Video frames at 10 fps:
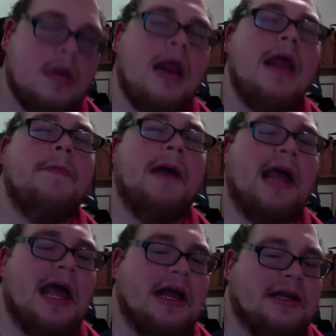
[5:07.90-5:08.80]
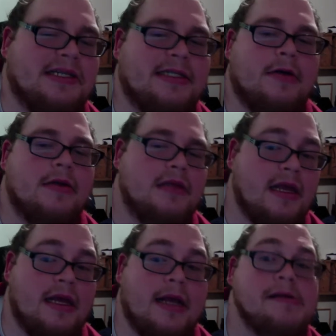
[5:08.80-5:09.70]
In my head, I started
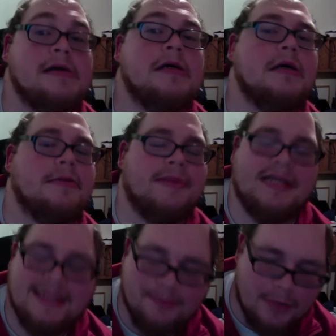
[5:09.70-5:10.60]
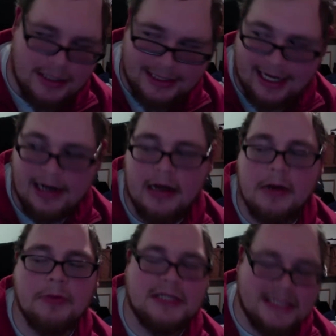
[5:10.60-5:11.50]
thinking, oh, Montana
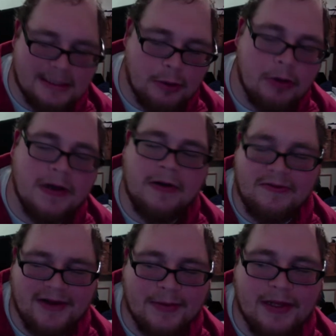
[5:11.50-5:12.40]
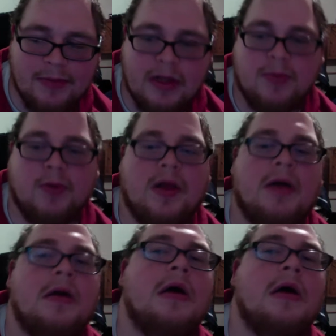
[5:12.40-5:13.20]
with this girl and her family, blah, blah, blah.